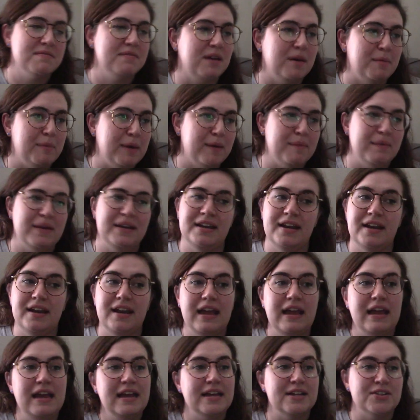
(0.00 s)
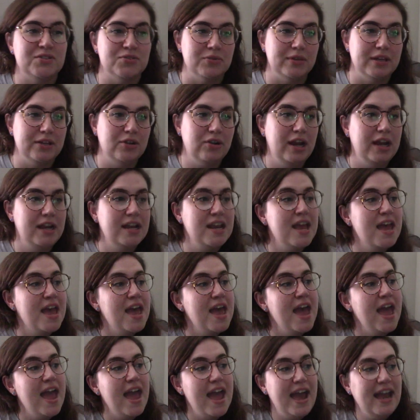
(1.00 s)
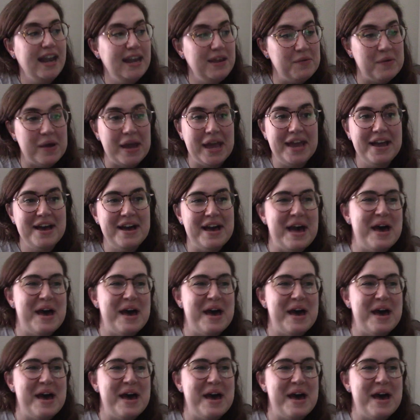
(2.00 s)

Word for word: about my knitting. It's really great. Anyway,